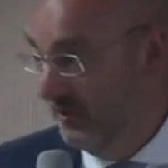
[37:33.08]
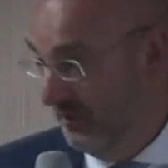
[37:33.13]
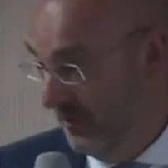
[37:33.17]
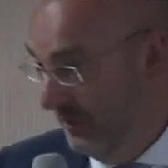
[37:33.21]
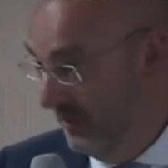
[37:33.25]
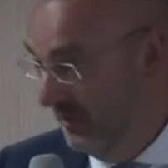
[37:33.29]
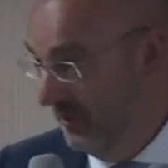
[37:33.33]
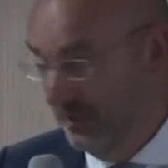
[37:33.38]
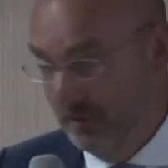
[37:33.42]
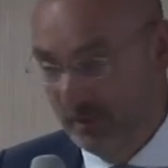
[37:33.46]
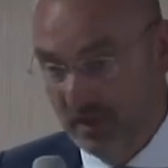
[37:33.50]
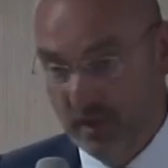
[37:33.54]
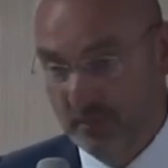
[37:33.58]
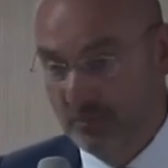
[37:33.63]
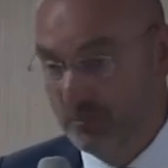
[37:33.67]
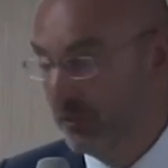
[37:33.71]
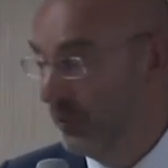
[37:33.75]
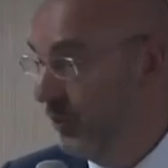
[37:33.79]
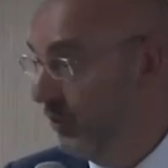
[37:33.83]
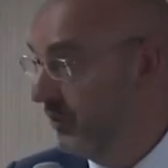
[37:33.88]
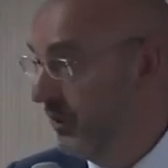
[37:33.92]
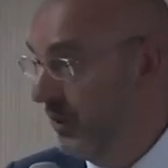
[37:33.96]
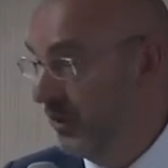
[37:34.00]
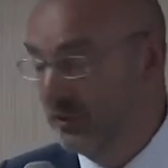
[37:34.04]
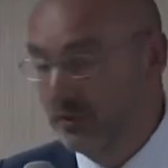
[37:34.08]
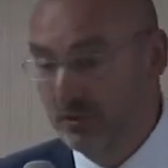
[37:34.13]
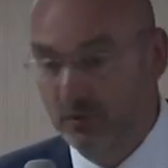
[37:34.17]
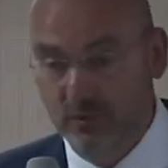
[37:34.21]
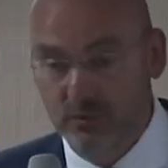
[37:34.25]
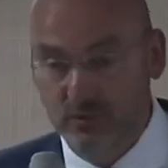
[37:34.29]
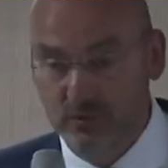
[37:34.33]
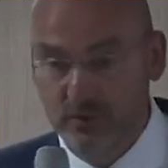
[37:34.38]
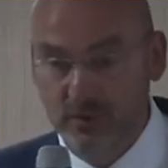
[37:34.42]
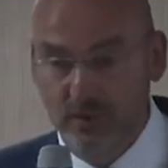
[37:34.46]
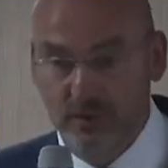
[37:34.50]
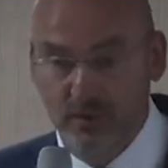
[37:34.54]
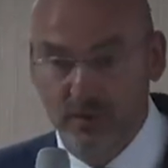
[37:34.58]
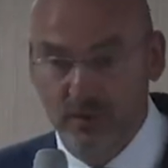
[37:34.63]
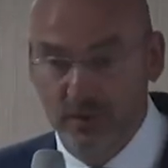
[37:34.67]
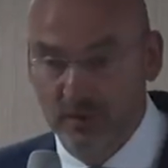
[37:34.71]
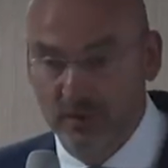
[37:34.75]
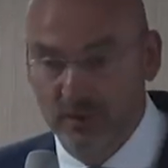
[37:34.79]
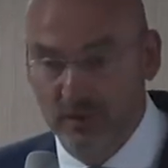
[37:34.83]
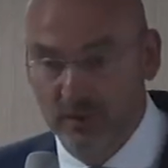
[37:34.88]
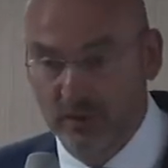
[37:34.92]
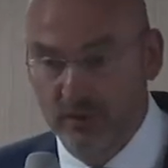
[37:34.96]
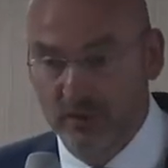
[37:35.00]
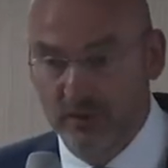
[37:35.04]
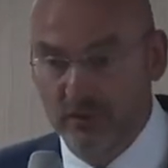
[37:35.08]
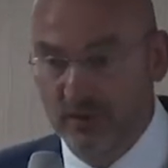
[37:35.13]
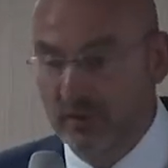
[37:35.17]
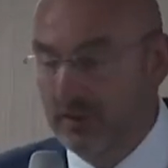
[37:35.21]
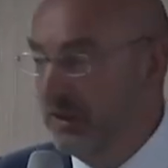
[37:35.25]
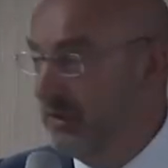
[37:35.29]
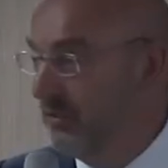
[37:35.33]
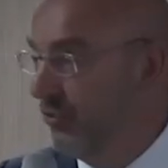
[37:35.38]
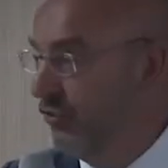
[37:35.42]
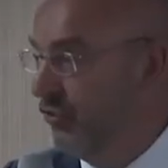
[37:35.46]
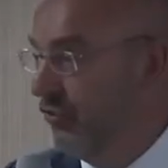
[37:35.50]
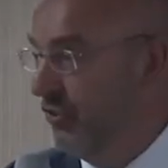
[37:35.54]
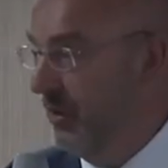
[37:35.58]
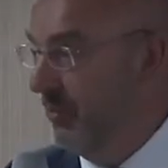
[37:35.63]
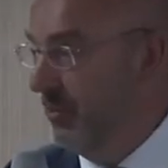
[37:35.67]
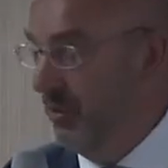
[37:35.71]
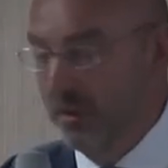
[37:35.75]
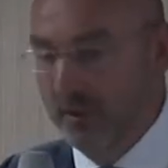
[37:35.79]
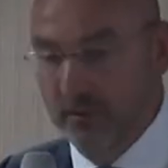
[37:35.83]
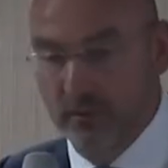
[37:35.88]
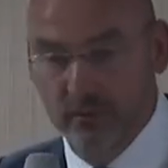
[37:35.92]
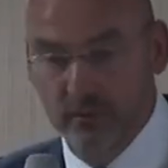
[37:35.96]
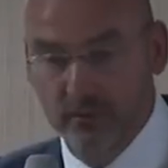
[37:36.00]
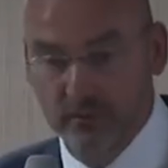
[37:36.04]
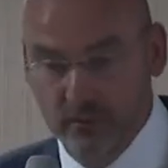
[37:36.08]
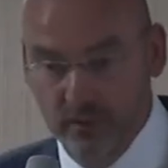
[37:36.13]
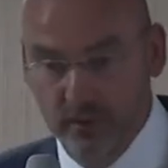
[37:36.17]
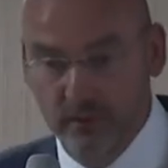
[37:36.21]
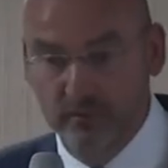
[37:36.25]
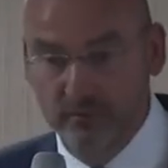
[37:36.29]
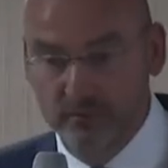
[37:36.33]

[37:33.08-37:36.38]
it's, I'm looking to the leadership here.